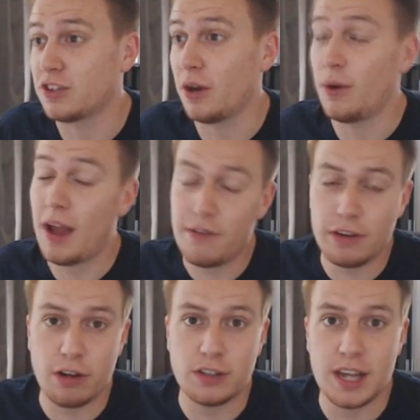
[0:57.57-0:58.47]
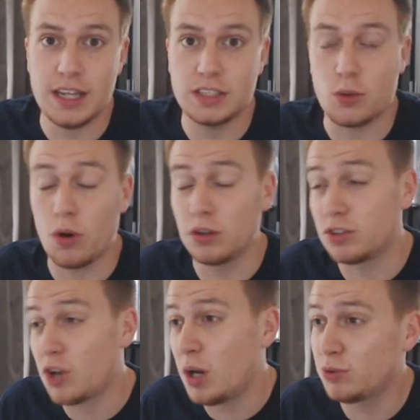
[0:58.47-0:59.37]
So heavily rotated squad.
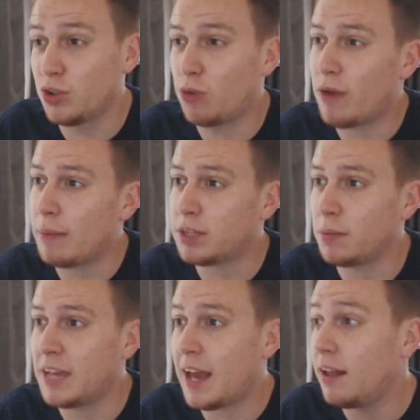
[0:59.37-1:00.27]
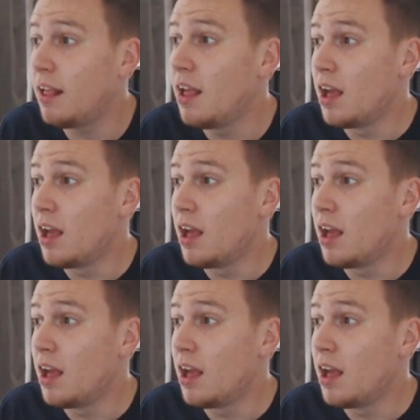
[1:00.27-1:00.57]
The title's not wrapped up yet.